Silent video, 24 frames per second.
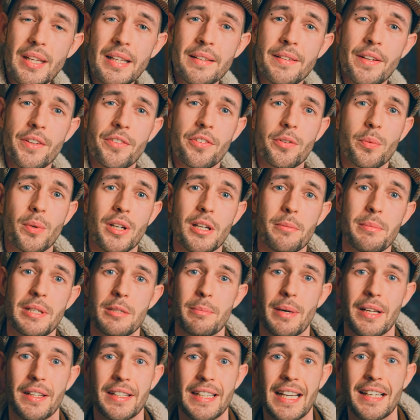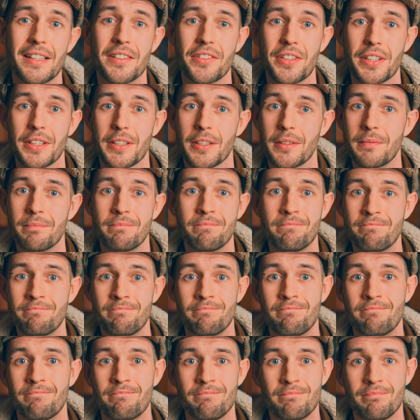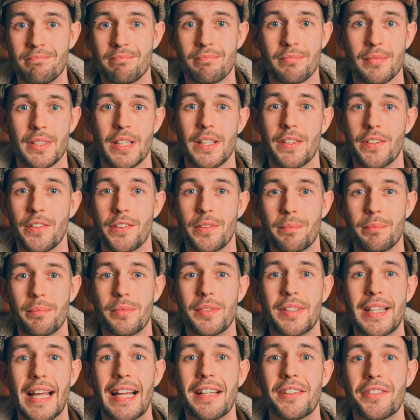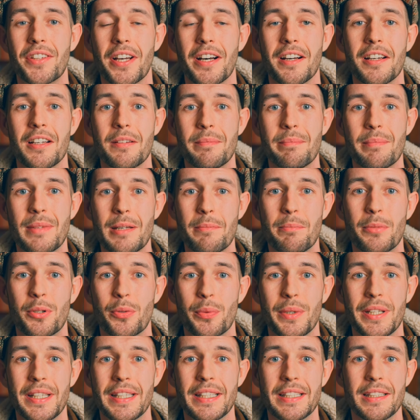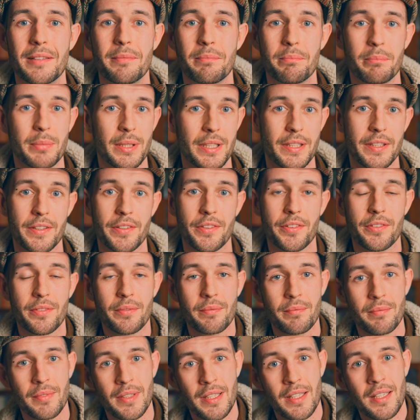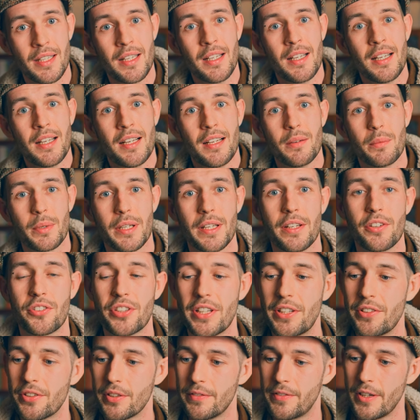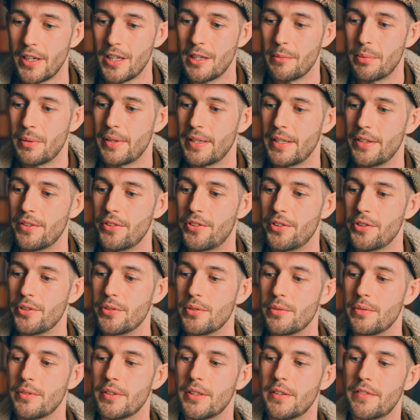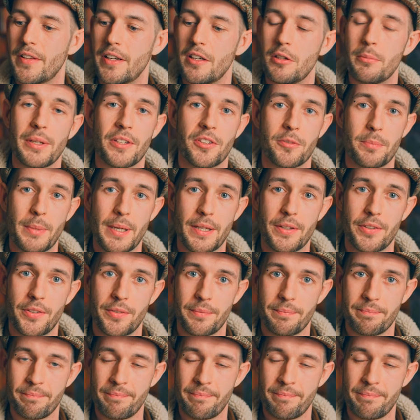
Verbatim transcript: And this is what I mean about the editing. There's dead time in between here because I'm going to change the vibe into the therapist space.